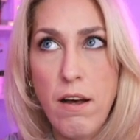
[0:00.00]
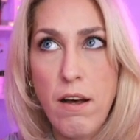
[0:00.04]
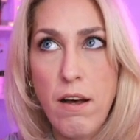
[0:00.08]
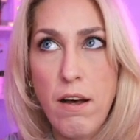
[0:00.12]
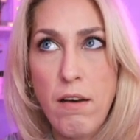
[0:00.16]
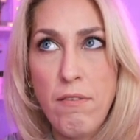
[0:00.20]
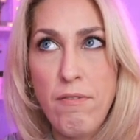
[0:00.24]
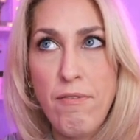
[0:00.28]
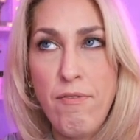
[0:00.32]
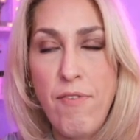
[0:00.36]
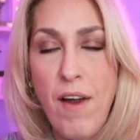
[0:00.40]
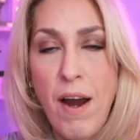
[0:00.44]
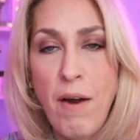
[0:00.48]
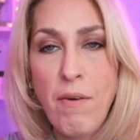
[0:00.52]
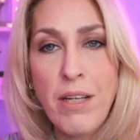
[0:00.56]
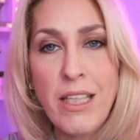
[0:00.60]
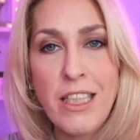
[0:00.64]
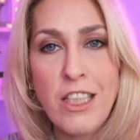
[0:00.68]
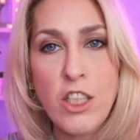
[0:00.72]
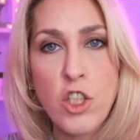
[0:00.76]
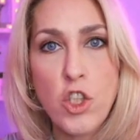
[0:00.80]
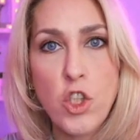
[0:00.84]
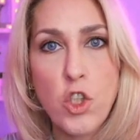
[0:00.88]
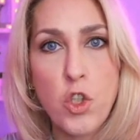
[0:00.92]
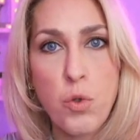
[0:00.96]
very
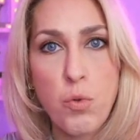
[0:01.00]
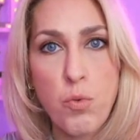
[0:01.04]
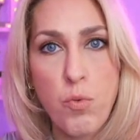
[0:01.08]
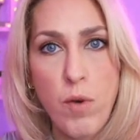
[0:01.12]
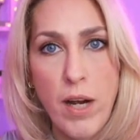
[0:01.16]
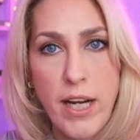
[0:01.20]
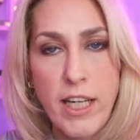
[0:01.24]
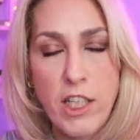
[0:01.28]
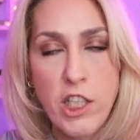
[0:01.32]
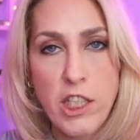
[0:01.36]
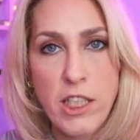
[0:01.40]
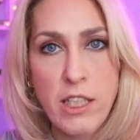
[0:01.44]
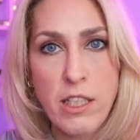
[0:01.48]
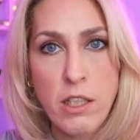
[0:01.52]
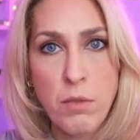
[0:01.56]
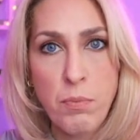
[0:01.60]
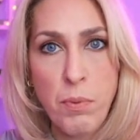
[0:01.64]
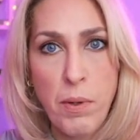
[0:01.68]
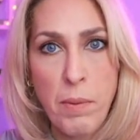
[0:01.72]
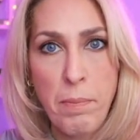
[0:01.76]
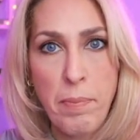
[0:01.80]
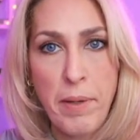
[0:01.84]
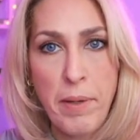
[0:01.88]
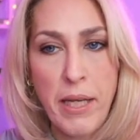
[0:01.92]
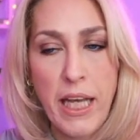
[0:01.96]
strange, this is what
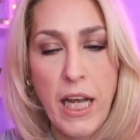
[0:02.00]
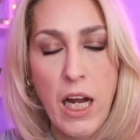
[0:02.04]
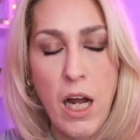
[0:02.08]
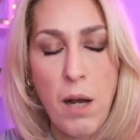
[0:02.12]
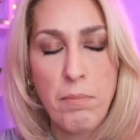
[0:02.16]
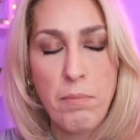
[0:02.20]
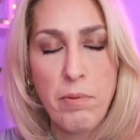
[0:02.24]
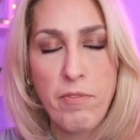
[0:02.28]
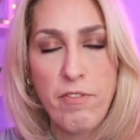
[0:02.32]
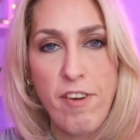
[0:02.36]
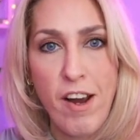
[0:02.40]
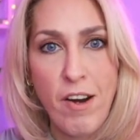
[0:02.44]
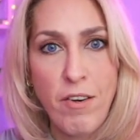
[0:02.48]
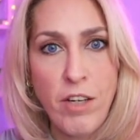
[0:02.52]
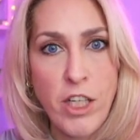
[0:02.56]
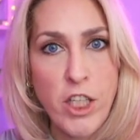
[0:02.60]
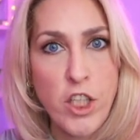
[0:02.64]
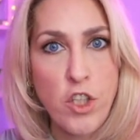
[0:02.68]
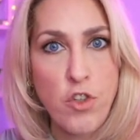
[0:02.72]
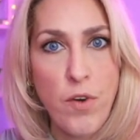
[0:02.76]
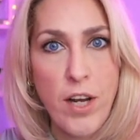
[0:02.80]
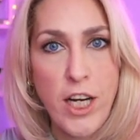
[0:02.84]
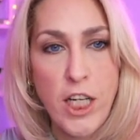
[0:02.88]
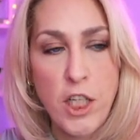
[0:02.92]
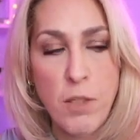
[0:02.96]
I'm picking up, a very
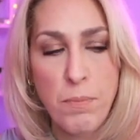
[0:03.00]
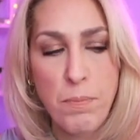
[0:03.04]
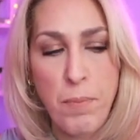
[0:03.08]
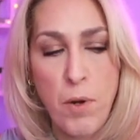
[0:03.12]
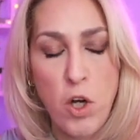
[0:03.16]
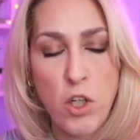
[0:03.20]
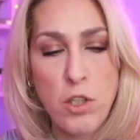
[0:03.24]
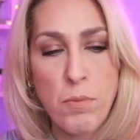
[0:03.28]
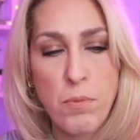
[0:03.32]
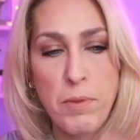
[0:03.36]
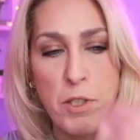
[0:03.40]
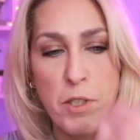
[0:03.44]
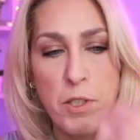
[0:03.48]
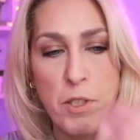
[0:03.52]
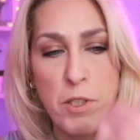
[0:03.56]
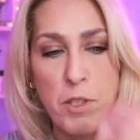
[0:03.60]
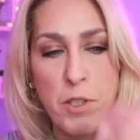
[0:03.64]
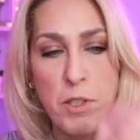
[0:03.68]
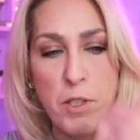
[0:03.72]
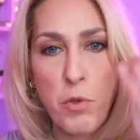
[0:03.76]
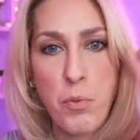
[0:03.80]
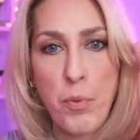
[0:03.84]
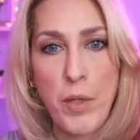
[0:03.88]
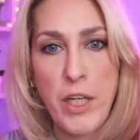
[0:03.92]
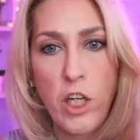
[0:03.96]
strange bond
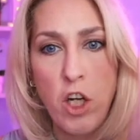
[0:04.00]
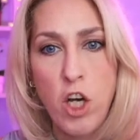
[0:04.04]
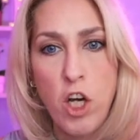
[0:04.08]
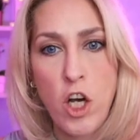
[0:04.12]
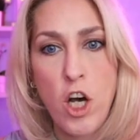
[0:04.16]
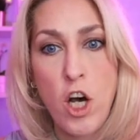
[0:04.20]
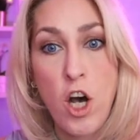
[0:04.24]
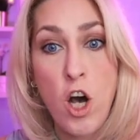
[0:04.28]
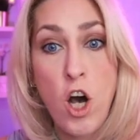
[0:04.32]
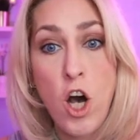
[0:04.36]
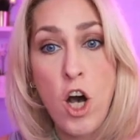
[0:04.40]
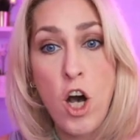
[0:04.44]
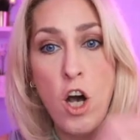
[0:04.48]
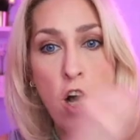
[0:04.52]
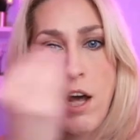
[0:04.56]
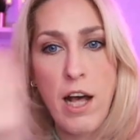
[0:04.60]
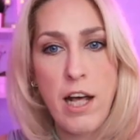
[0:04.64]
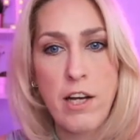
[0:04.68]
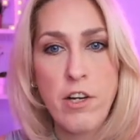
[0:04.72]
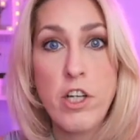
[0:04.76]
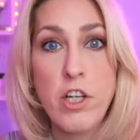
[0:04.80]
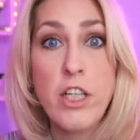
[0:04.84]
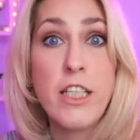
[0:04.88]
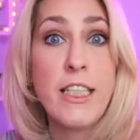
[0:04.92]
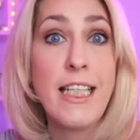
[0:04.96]
between her and
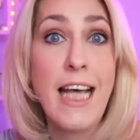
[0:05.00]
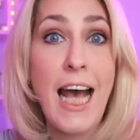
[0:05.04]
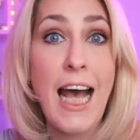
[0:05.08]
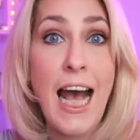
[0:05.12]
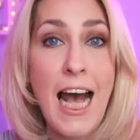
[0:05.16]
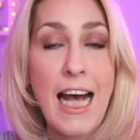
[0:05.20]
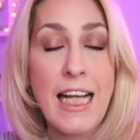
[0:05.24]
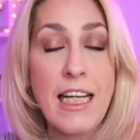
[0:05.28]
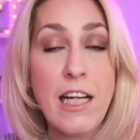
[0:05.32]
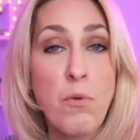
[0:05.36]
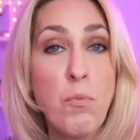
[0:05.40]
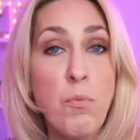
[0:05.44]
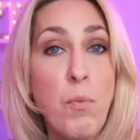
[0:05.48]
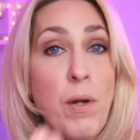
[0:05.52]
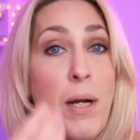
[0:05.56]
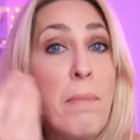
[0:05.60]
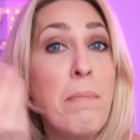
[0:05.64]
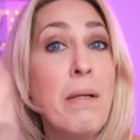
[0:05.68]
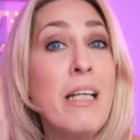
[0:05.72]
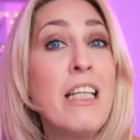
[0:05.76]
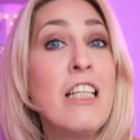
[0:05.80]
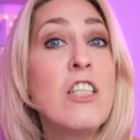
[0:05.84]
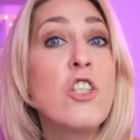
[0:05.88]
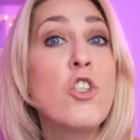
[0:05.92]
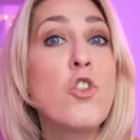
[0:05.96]
her dad. And when I
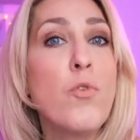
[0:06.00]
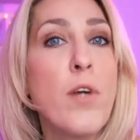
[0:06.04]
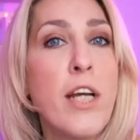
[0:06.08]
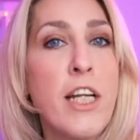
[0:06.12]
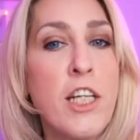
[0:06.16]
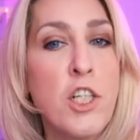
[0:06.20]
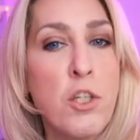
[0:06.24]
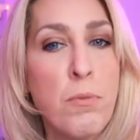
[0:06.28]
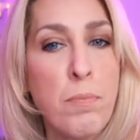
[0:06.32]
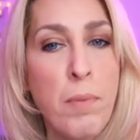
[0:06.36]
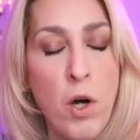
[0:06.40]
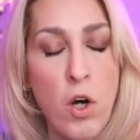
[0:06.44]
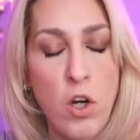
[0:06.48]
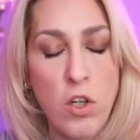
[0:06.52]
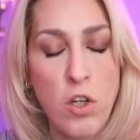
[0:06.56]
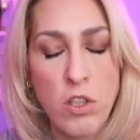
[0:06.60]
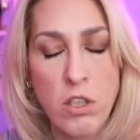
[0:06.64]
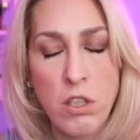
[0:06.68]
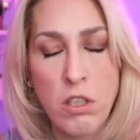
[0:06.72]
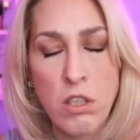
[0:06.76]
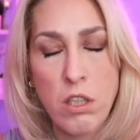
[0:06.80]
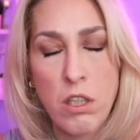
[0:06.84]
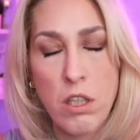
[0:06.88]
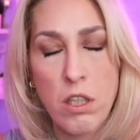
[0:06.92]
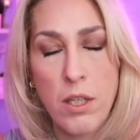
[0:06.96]
mean strange
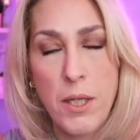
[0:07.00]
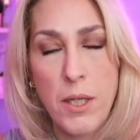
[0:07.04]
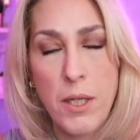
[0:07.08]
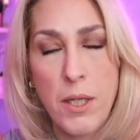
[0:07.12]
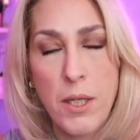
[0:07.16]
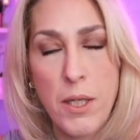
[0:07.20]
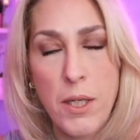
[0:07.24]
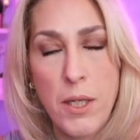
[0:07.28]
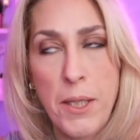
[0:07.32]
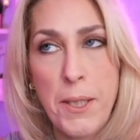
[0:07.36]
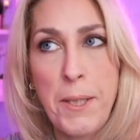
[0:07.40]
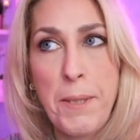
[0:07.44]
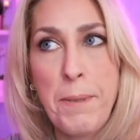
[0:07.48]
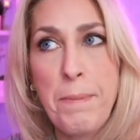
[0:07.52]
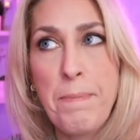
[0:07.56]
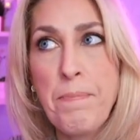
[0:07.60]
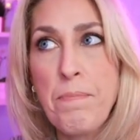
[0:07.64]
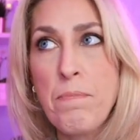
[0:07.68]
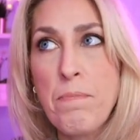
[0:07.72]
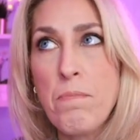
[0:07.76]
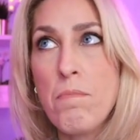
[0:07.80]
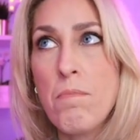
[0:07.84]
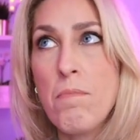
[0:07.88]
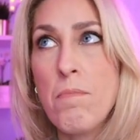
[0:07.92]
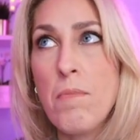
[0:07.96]
bond,
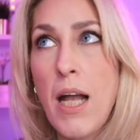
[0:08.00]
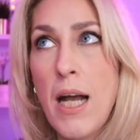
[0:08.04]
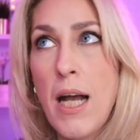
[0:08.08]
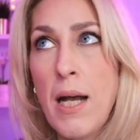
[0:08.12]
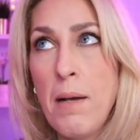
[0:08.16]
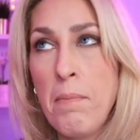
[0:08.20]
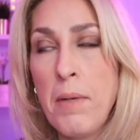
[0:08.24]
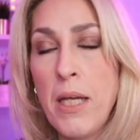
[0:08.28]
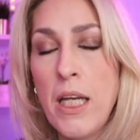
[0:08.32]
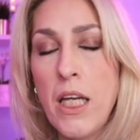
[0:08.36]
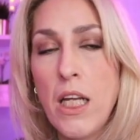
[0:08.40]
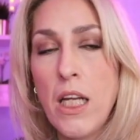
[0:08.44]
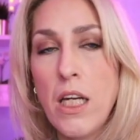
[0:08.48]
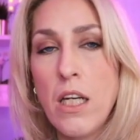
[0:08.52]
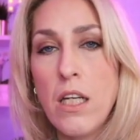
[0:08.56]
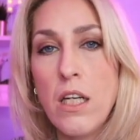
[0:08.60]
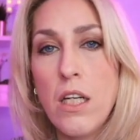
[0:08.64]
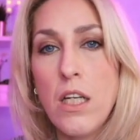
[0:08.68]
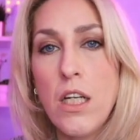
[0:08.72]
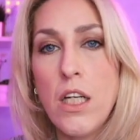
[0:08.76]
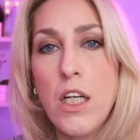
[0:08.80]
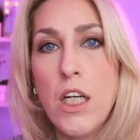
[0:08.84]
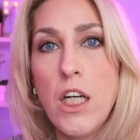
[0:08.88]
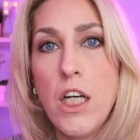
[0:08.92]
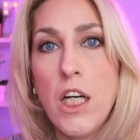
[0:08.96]
I mean
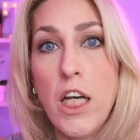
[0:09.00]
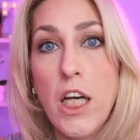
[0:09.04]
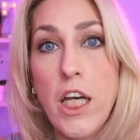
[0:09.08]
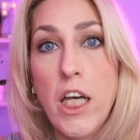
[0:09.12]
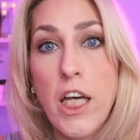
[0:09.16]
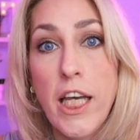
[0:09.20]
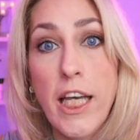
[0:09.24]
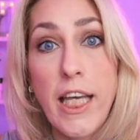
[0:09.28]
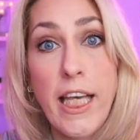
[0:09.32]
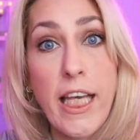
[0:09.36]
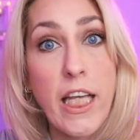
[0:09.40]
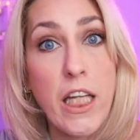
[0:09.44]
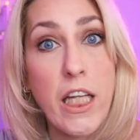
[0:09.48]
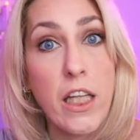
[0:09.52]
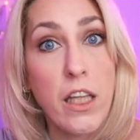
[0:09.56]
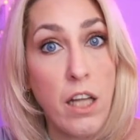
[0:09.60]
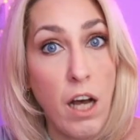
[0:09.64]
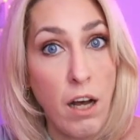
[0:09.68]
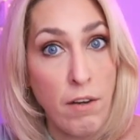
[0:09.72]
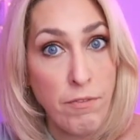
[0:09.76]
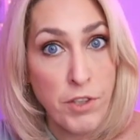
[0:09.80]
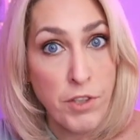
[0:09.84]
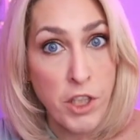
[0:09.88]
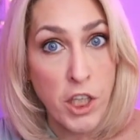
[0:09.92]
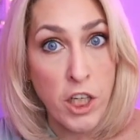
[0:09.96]
he
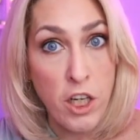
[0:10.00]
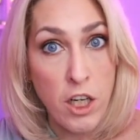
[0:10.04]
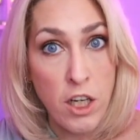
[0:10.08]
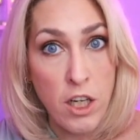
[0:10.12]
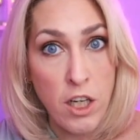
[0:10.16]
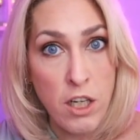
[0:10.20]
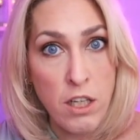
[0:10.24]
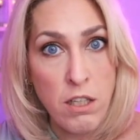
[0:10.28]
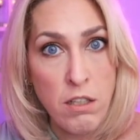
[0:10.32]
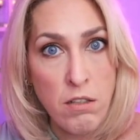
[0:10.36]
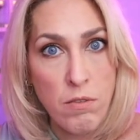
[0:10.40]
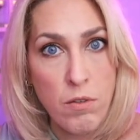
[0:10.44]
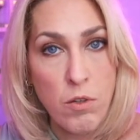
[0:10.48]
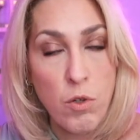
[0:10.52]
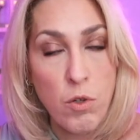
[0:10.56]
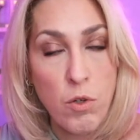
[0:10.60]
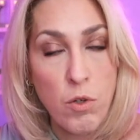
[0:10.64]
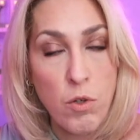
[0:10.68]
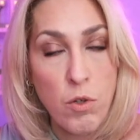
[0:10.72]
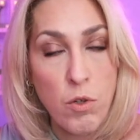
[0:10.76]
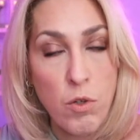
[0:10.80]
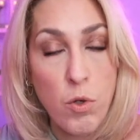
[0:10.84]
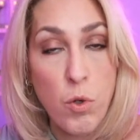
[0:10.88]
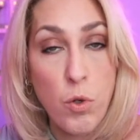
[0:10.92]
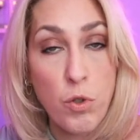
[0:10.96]
loved her,
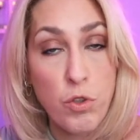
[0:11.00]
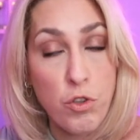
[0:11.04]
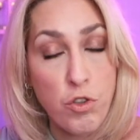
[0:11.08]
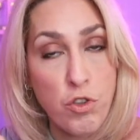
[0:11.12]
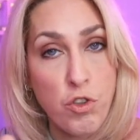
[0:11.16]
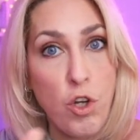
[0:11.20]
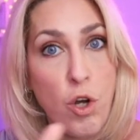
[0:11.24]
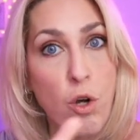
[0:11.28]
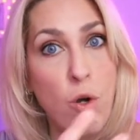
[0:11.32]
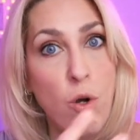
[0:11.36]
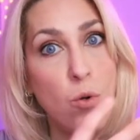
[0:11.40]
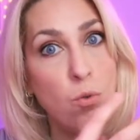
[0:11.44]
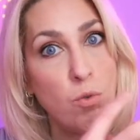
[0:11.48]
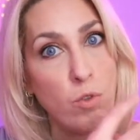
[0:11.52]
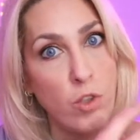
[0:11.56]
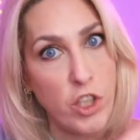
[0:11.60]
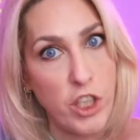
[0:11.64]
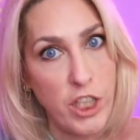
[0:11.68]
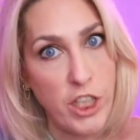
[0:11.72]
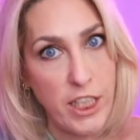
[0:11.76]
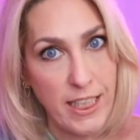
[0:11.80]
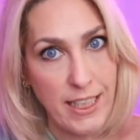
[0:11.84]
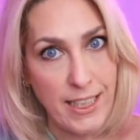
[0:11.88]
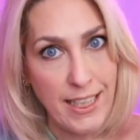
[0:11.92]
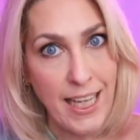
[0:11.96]
or so
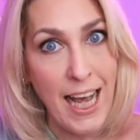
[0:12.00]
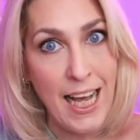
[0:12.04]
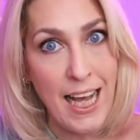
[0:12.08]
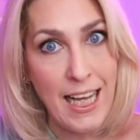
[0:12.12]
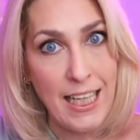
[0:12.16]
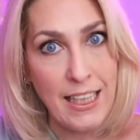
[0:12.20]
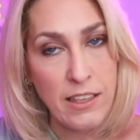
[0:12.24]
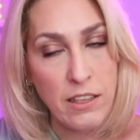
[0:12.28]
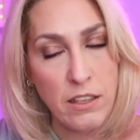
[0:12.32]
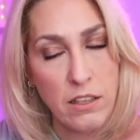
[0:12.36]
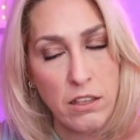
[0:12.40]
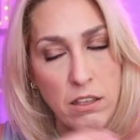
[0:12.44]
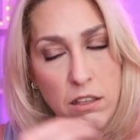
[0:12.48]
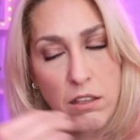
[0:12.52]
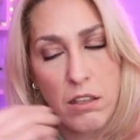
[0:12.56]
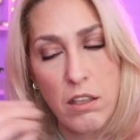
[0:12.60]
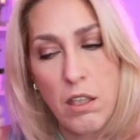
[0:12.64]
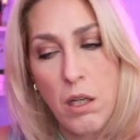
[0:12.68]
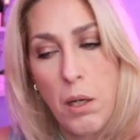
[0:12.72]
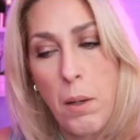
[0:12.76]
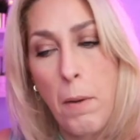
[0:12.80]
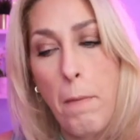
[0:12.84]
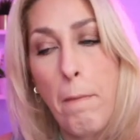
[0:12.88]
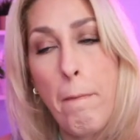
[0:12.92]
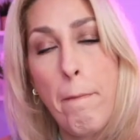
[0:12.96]
she says,
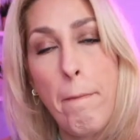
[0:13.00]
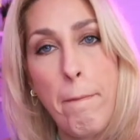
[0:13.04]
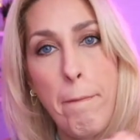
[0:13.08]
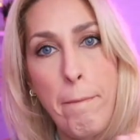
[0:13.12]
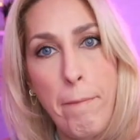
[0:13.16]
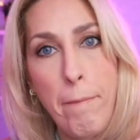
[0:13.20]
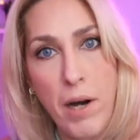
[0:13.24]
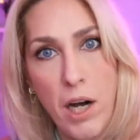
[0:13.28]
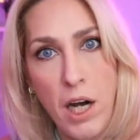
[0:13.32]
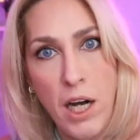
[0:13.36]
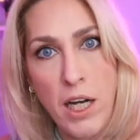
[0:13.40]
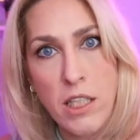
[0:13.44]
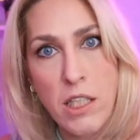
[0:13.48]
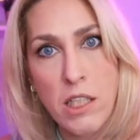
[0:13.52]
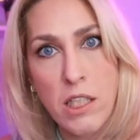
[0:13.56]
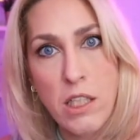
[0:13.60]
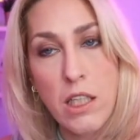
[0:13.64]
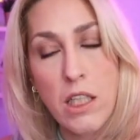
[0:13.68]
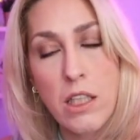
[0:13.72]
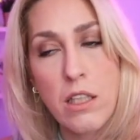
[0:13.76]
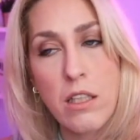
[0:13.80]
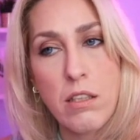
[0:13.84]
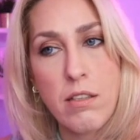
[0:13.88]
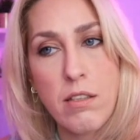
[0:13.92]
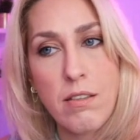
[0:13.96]
but
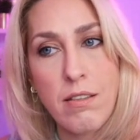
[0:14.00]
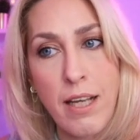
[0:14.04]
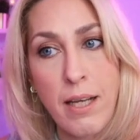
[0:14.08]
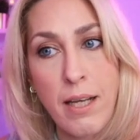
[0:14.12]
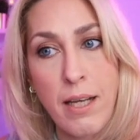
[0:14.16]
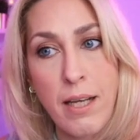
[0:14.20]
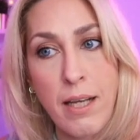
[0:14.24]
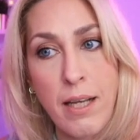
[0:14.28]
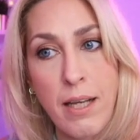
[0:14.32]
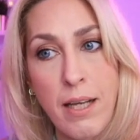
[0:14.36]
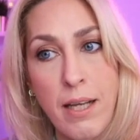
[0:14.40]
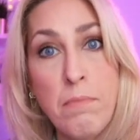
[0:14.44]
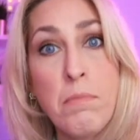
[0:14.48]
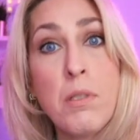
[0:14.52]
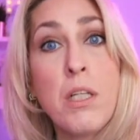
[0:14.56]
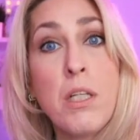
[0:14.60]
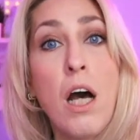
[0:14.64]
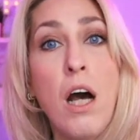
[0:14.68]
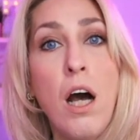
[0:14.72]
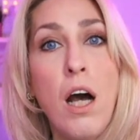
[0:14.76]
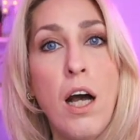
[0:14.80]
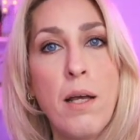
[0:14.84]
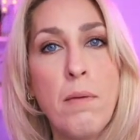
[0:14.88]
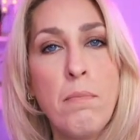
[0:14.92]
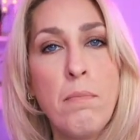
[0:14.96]
at the same
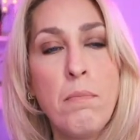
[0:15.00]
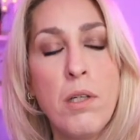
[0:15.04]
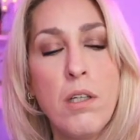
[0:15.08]
time,